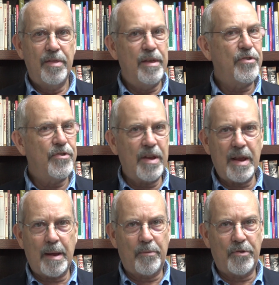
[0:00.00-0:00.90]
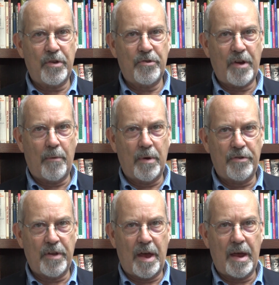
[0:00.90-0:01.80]
This seems, shall we
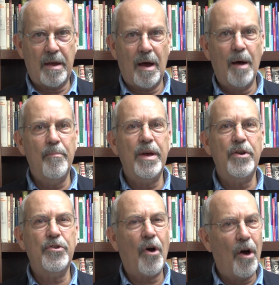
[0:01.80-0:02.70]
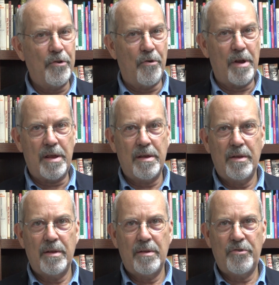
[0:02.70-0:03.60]
say, a bit tawdry,
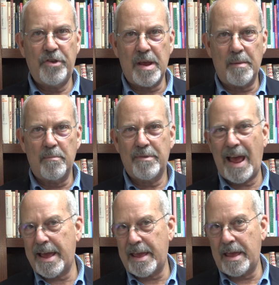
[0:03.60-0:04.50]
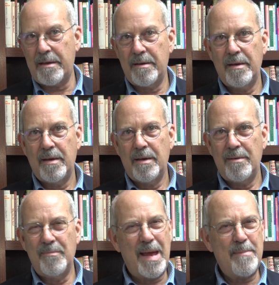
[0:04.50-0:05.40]
cheap, tacky,
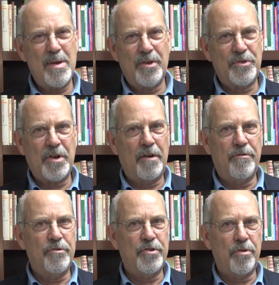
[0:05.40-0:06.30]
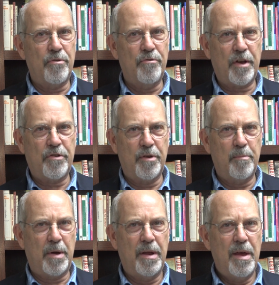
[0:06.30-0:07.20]
maybe the stuff of Southern
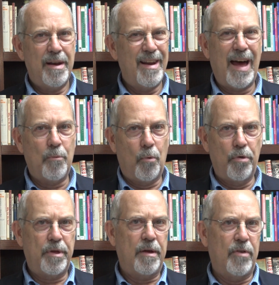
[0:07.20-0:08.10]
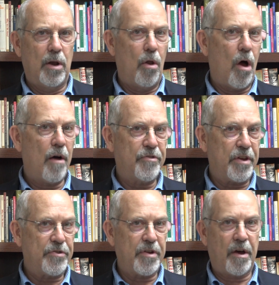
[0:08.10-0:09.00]
fiction, but not worthy of the
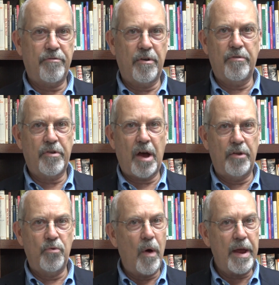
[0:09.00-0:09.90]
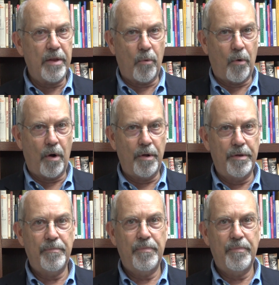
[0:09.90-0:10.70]
lofty stuff of God's way in the world.